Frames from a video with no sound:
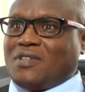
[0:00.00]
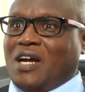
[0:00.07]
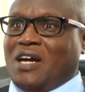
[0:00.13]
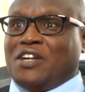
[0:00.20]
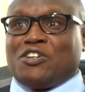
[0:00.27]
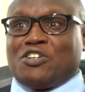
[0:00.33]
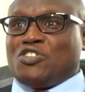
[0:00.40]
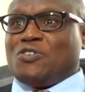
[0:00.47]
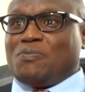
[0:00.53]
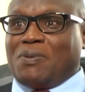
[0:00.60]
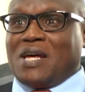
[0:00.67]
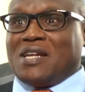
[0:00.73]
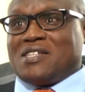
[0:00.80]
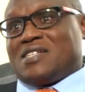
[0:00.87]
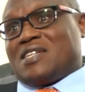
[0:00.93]
An education
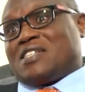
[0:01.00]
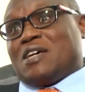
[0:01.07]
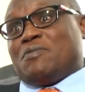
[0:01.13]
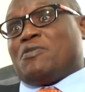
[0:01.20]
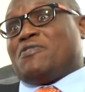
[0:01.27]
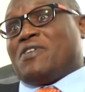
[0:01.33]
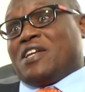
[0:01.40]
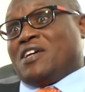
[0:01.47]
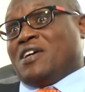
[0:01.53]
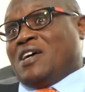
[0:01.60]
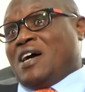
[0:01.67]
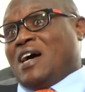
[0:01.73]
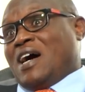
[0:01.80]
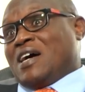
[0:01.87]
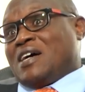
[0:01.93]
plan is a type of
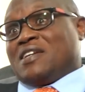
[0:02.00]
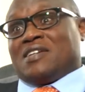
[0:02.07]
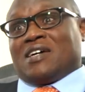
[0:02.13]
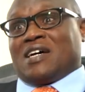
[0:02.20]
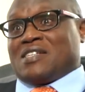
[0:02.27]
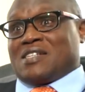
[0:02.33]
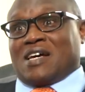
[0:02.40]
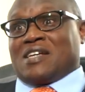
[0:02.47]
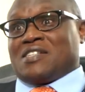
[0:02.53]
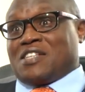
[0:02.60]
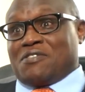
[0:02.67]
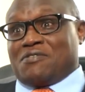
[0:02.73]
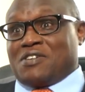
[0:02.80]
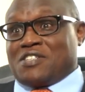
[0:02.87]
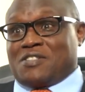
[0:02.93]
a
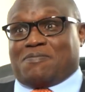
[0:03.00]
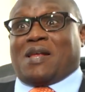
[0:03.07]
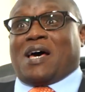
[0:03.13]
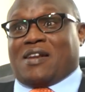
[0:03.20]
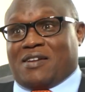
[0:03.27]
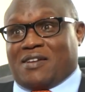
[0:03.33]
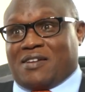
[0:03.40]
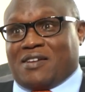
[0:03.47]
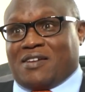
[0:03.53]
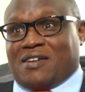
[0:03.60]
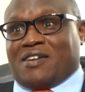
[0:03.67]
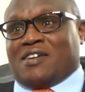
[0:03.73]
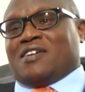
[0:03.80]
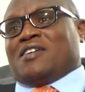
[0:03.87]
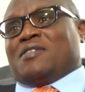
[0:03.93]
savings plan,
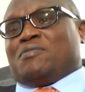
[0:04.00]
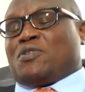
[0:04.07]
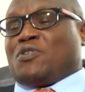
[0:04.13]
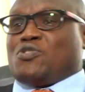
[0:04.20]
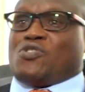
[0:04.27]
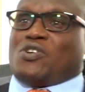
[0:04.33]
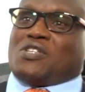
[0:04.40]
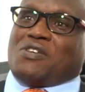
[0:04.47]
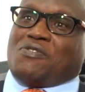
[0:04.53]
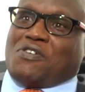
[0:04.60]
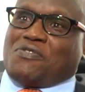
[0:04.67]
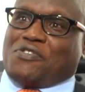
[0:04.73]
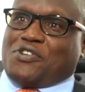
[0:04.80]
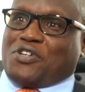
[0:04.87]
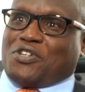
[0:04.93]
because you're saving
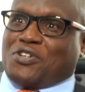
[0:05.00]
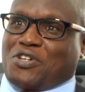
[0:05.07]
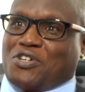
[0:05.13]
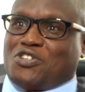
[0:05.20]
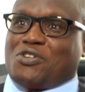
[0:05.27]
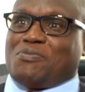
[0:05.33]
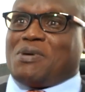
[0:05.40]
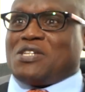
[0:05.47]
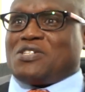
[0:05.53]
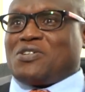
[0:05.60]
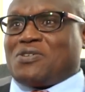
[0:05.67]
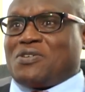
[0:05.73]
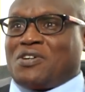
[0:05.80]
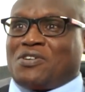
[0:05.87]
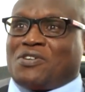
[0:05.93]
for your education, but
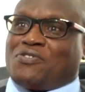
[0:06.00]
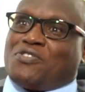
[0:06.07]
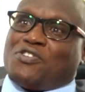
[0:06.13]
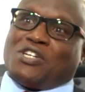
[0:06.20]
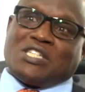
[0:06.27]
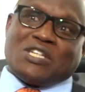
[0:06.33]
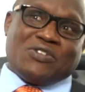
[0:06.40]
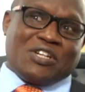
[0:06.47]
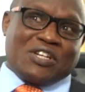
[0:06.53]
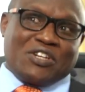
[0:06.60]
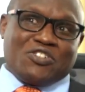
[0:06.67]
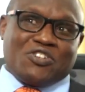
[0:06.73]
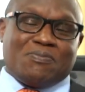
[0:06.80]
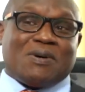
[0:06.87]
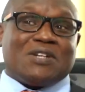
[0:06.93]
for your child
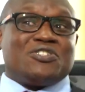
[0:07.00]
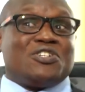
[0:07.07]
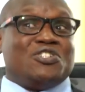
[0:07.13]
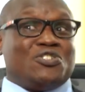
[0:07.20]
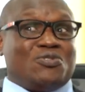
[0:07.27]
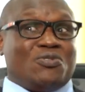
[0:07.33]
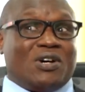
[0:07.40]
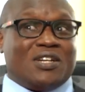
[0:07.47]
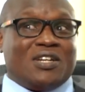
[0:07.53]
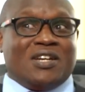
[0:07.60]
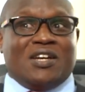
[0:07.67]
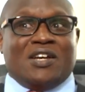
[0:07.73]
education, but you're insured.